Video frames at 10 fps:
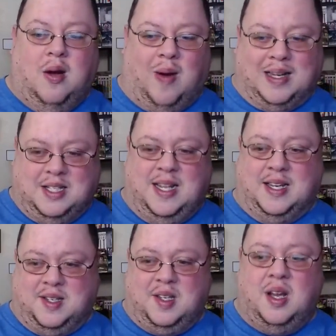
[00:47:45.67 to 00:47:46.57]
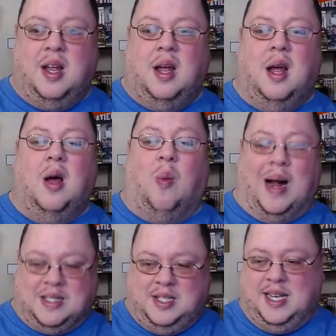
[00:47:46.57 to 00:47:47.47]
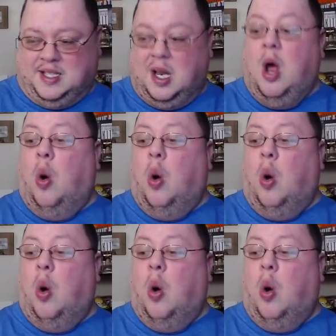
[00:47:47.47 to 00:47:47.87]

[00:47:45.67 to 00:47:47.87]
Watch this. Watch this.